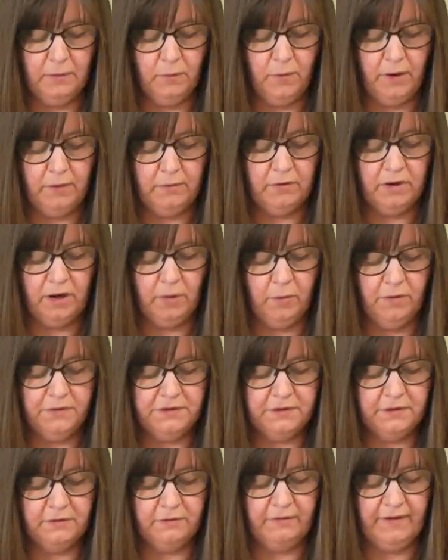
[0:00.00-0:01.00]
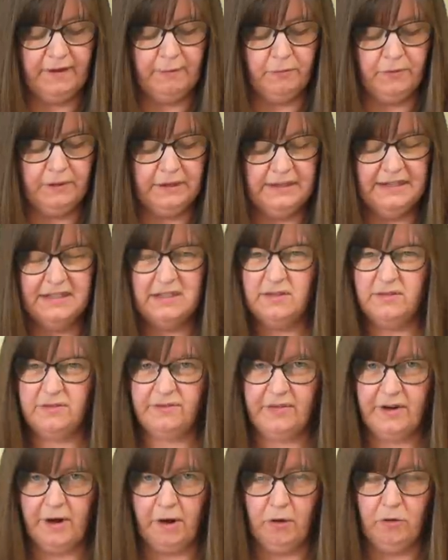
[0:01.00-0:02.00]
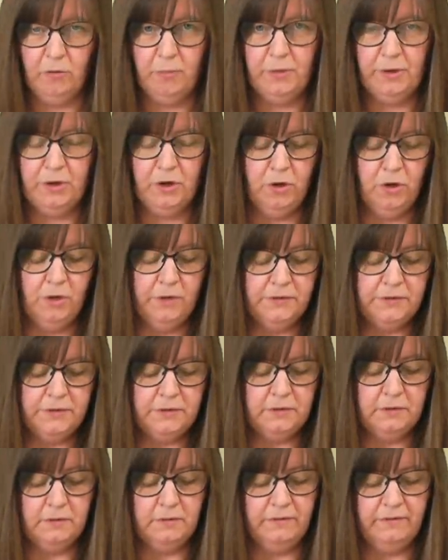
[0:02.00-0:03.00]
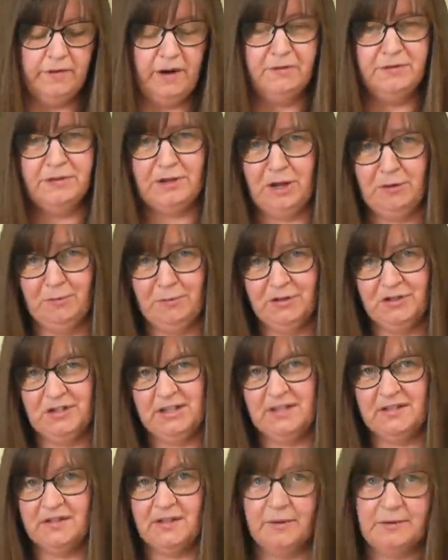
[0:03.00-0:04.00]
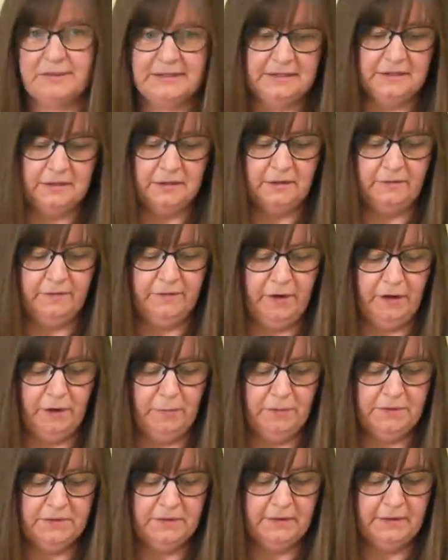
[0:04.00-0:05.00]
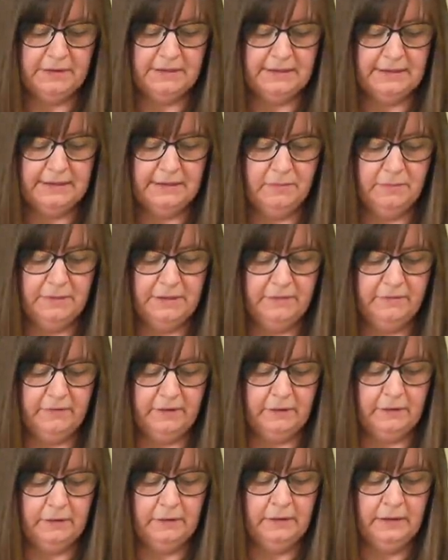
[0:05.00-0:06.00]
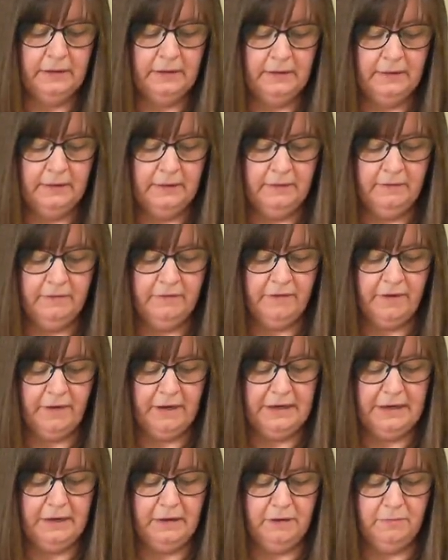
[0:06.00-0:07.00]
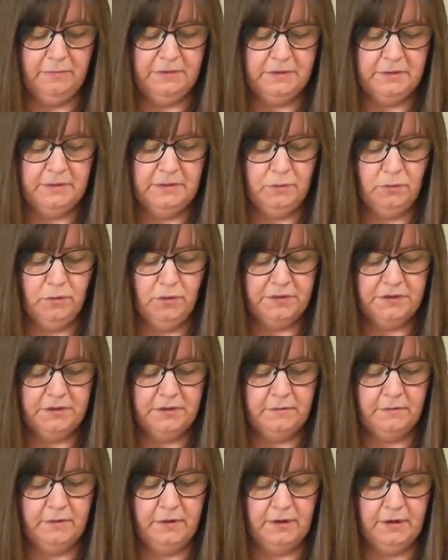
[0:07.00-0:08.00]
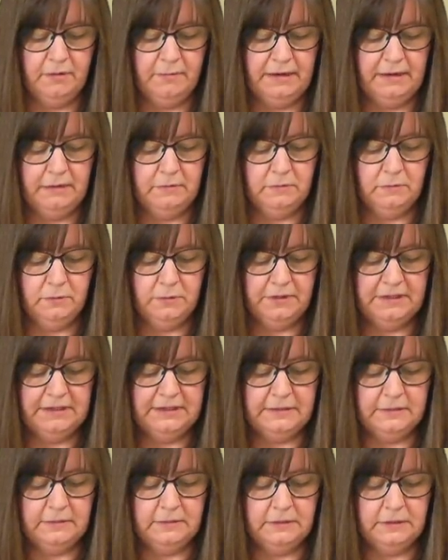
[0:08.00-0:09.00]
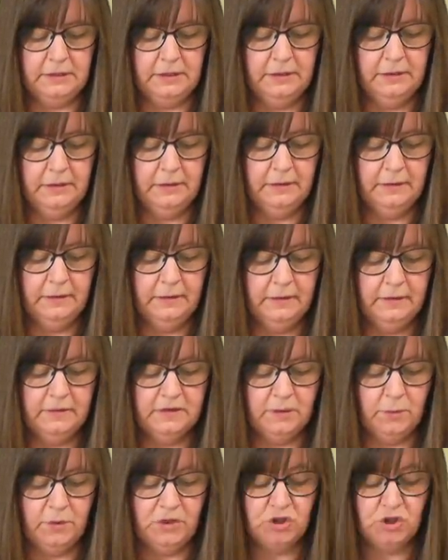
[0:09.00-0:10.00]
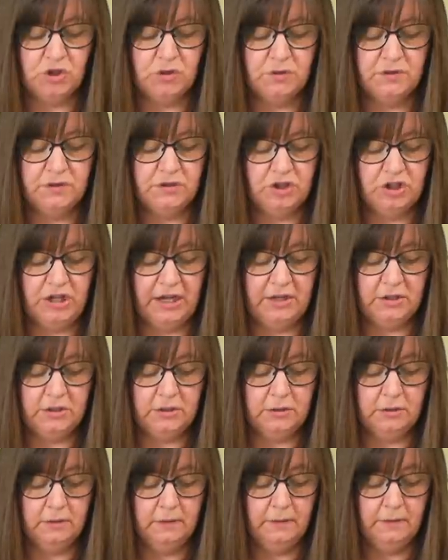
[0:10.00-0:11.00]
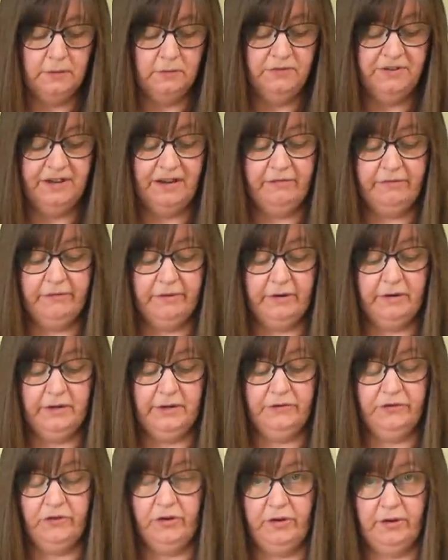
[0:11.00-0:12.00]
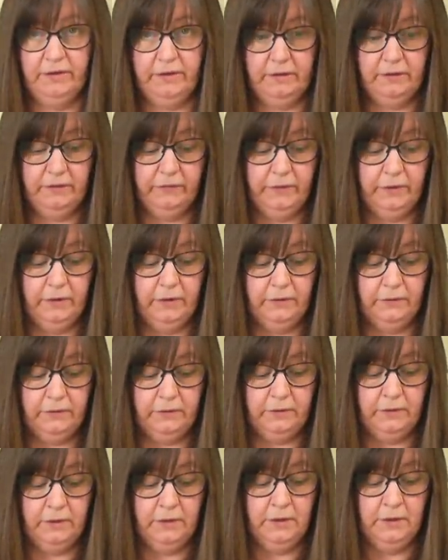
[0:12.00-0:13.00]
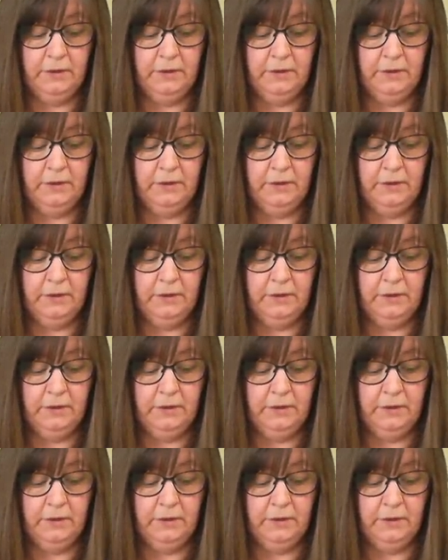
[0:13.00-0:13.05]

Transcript: it won't go onto the fabric. It needs to flow, but not flow so much it soaks into the fibre. So there's a little bit of a fine line between what's the right amount and what isn't. So I do suggest you definitely try this first.